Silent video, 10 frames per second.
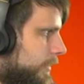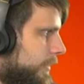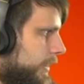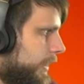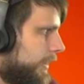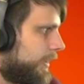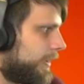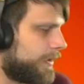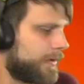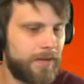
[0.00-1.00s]
Uh,
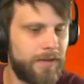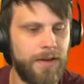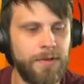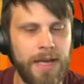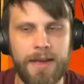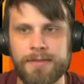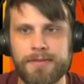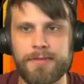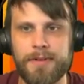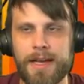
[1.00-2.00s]
okay,
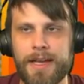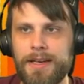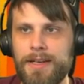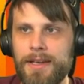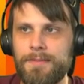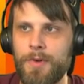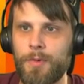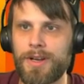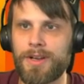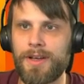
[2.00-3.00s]
I got a name. We're
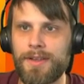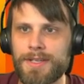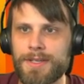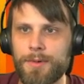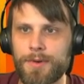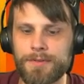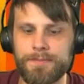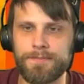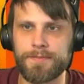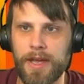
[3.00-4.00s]
gonna call this Horn
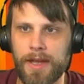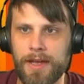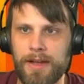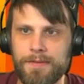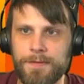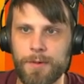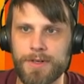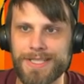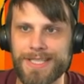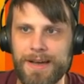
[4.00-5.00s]
uh, for
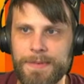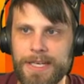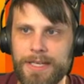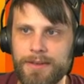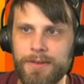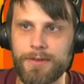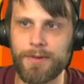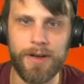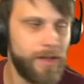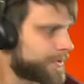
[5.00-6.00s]
Dominic, who
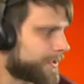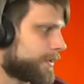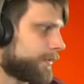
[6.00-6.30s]
also